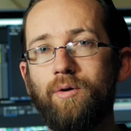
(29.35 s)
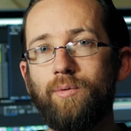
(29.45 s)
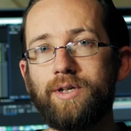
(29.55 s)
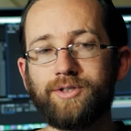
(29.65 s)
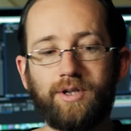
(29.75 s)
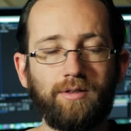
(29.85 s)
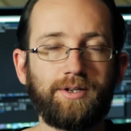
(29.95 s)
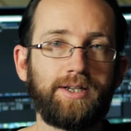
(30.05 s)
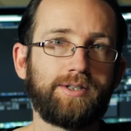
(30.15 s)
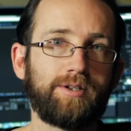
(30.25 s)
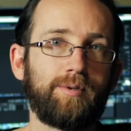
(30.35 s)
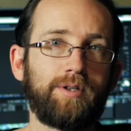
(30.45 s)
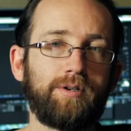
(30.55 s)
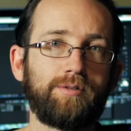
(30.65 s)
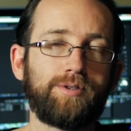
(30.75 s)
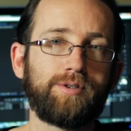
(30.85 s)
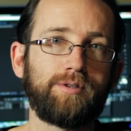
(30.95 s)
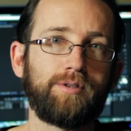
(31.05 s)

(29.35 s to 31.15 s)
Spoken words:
We consolidated some of those.